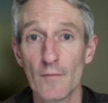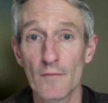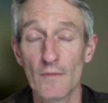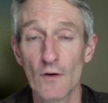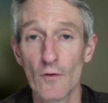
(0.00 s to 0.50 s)

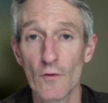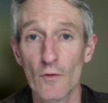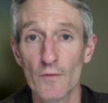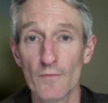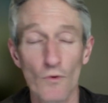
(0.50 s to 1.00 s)
or
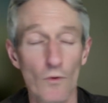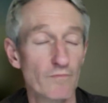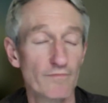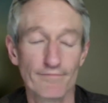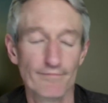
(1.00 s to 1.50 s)

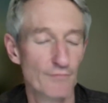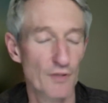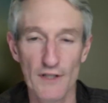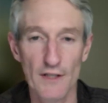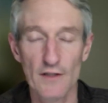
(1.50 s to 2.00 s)

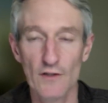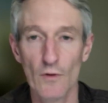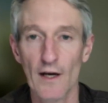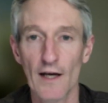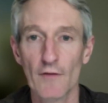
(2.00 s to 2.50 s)
procedures or
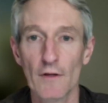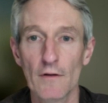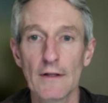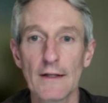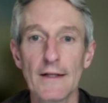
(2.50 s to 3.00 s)
what have you.
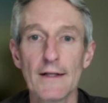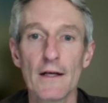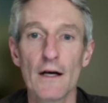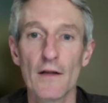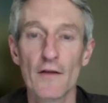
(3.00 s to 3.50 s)

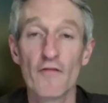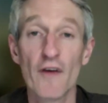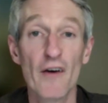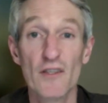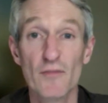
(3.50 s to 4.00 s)
There are
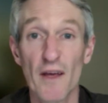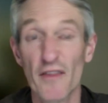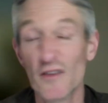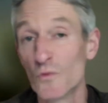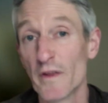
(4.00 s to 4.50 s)
various
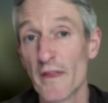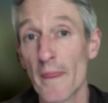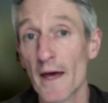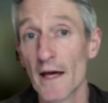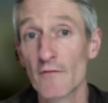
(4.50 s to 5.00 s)
methods within
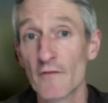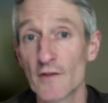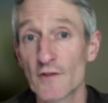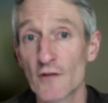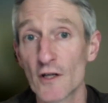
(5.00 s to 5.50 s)
that,
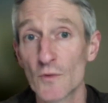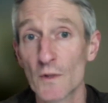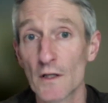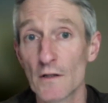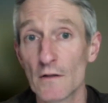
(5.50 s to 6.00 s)
various drugs we
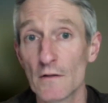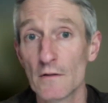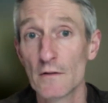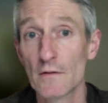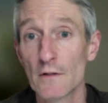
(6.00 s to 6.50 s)
can
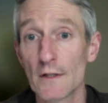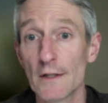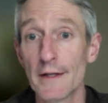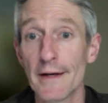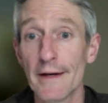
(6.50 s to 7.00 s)
use.
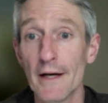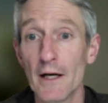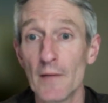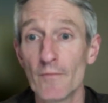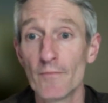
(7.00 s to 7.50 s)

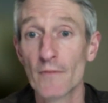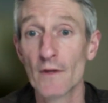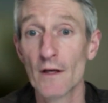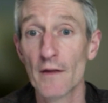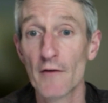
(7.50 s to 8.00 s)
And
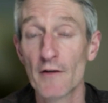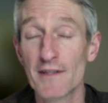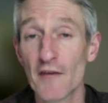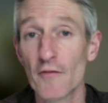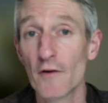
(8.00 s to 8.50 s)
there are
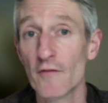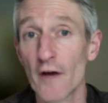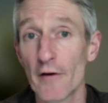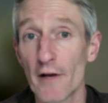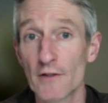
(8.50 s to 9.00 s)
definite
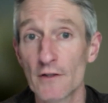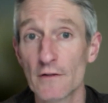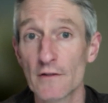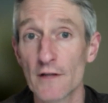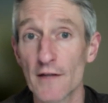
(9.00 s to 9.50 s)

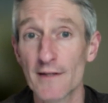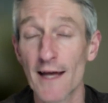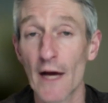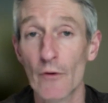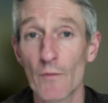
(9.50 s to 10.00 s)
variations as to
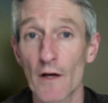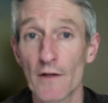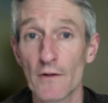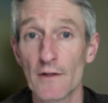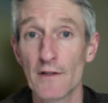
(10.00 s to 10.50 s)
how we might
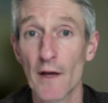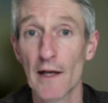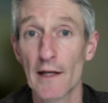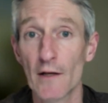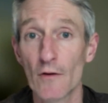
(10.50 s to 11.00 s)
do it
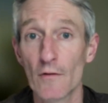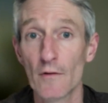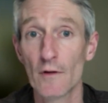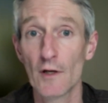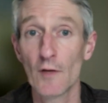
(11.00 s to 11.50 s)
depending on
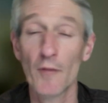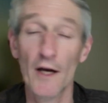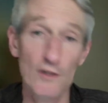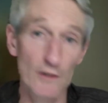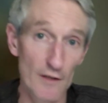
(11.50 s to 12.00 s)

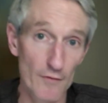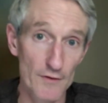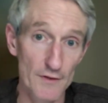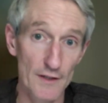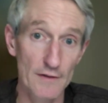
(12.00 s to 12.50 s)
patient
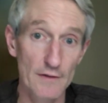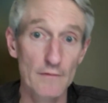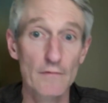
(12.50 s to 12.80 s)
differences,